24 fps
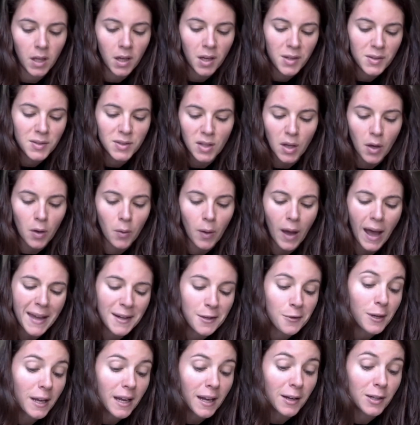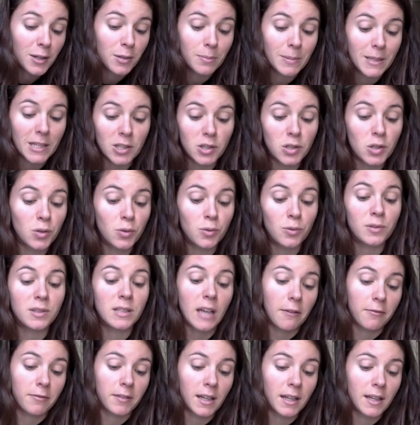So I don't care to be too
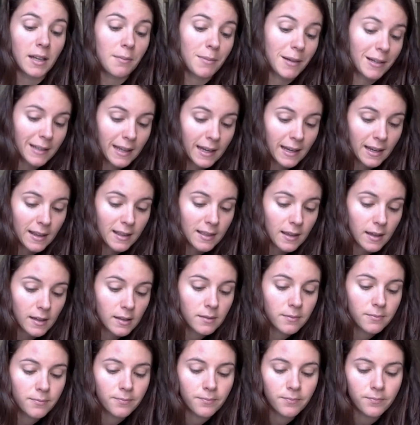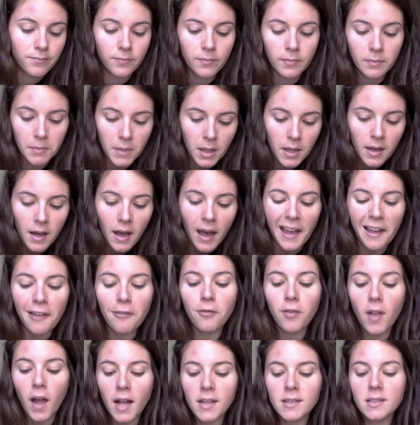definite about anything. I have
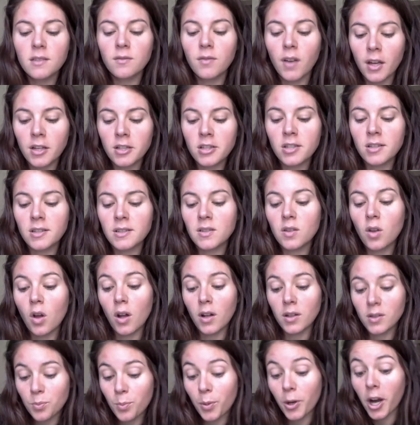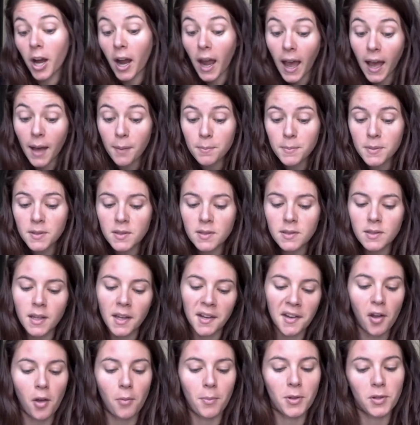lots of edges called perhaps
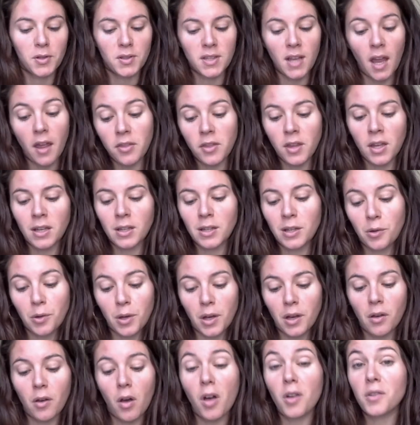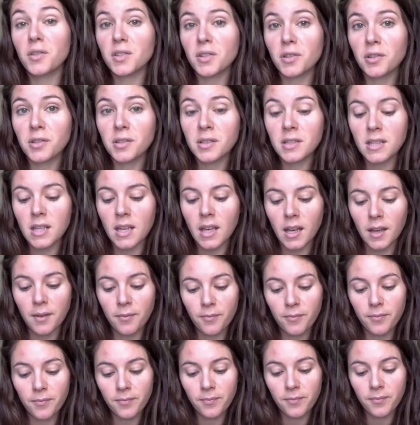and almost nothing you can call certainty.
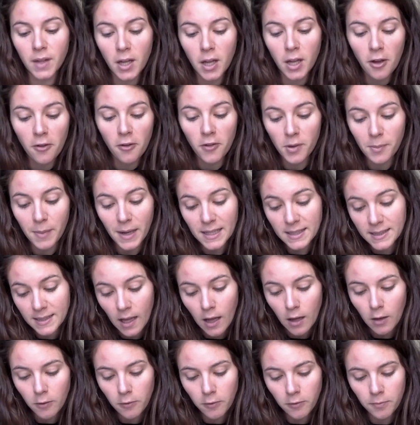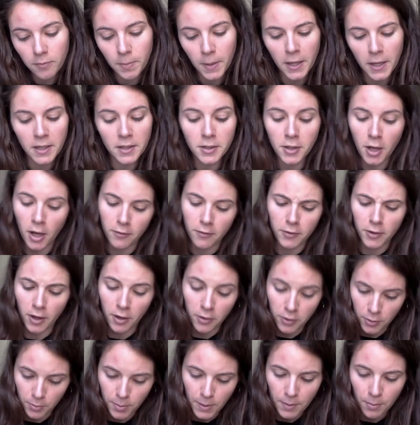For myself, but not for
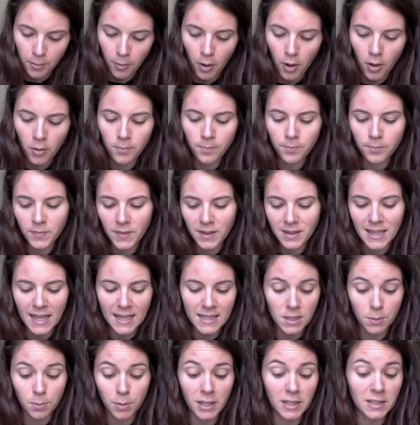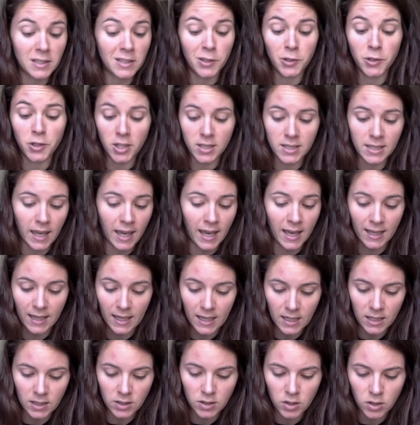other people. That's a place you just can't
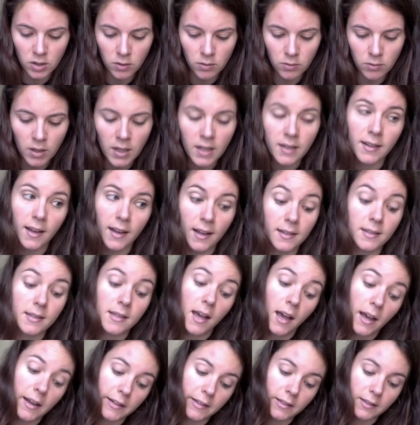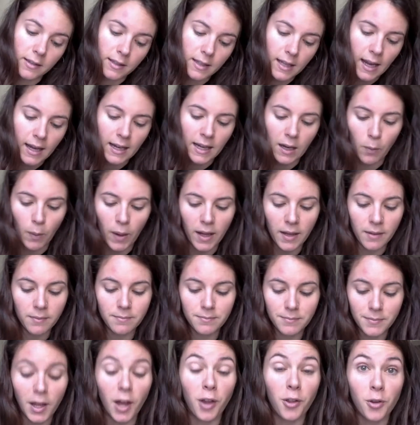get into. Not entirely, anyway.
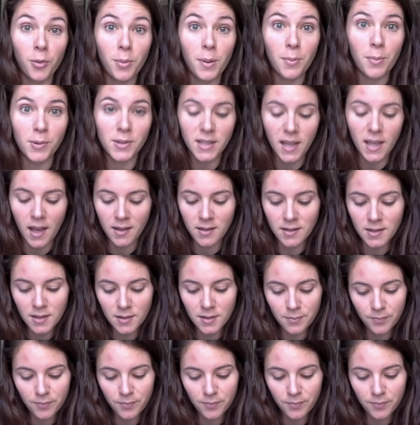Other people's heads.